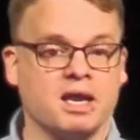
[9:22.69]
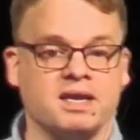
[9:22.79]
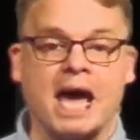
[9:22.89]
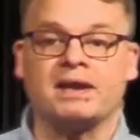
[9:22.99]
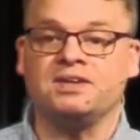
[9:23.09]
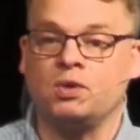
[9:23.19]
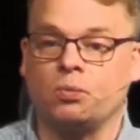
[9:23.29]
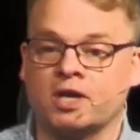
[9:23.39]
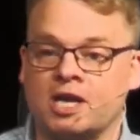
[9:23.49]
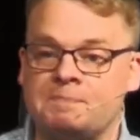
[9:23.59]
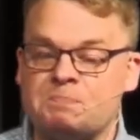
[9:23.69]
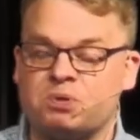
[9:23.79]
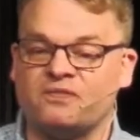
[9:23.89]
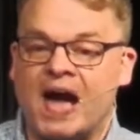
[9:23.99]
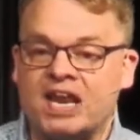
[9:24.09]
doubting that we're going to be
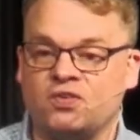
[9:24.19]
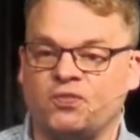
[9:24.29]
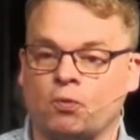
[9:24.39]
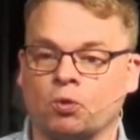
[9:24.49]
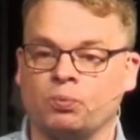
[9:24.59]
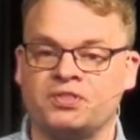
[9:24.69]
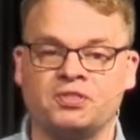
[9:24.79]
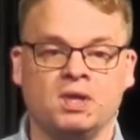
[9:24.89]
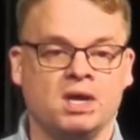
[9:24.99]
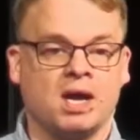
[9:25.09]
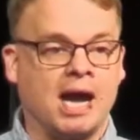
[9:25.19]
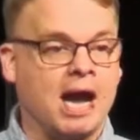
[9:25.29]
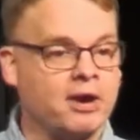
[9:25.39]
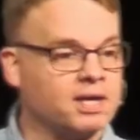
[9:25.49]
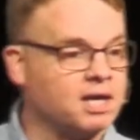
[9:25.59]
provided for with
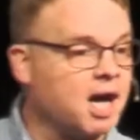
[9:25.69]
our